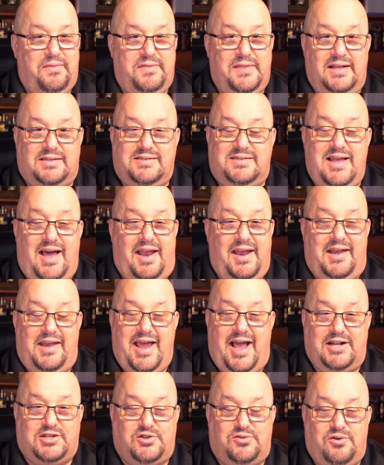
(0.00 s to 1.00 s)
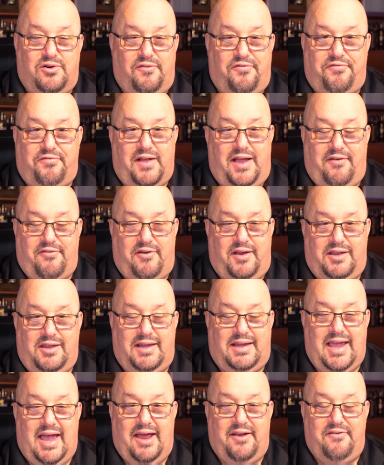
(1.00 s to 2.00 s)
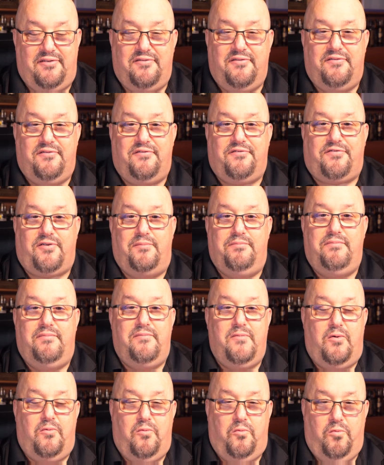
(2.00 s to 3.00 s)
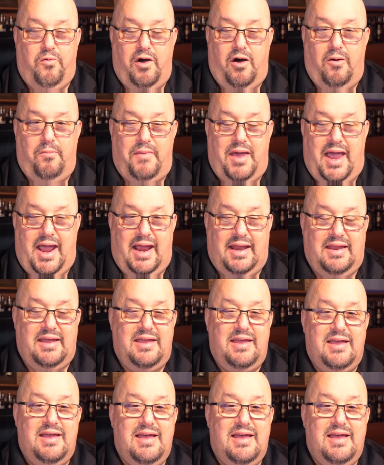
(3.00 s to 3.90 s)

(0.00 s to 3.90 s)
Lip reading: That's not a natural flavoring you get from well-made